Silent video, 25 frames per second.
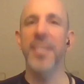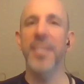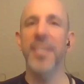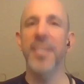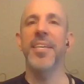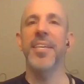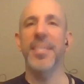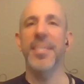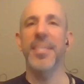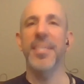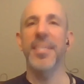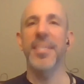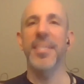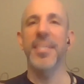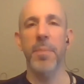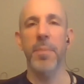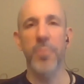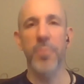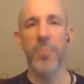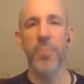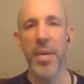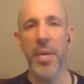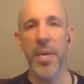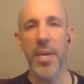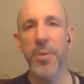except
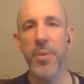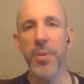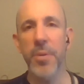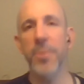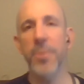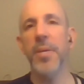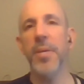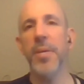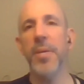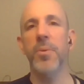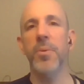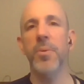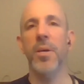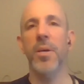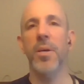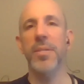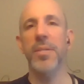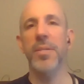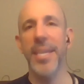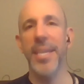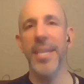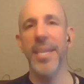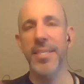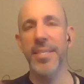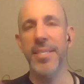breaking through that wall
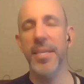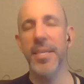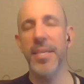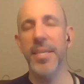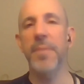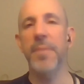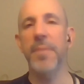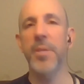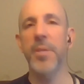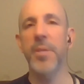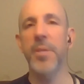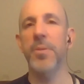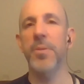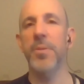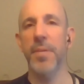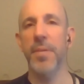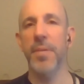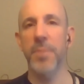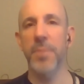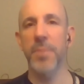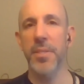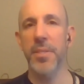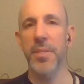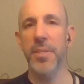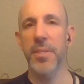and saving your loved ones.